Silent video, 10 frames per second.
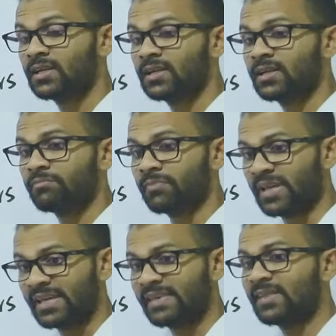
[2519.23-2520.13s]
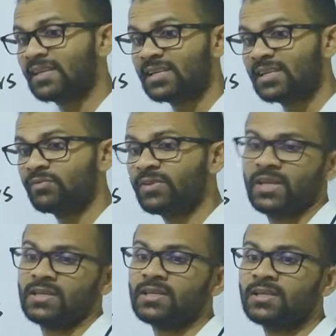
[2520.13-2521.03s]
making the denominator
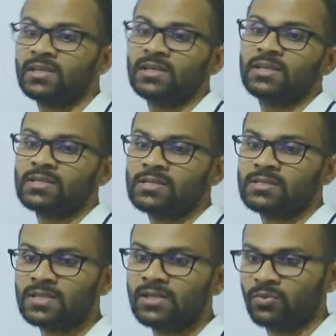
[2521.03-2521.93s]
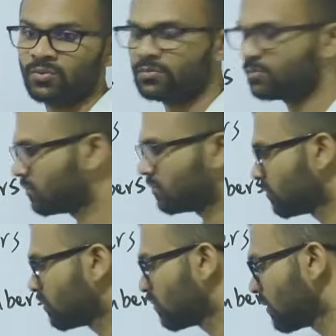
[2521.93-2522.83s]
0.
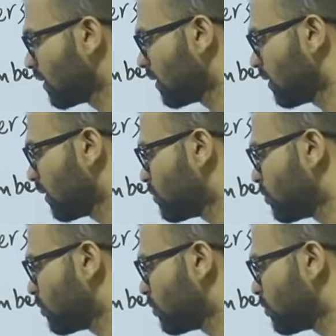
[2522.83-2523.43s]
So we are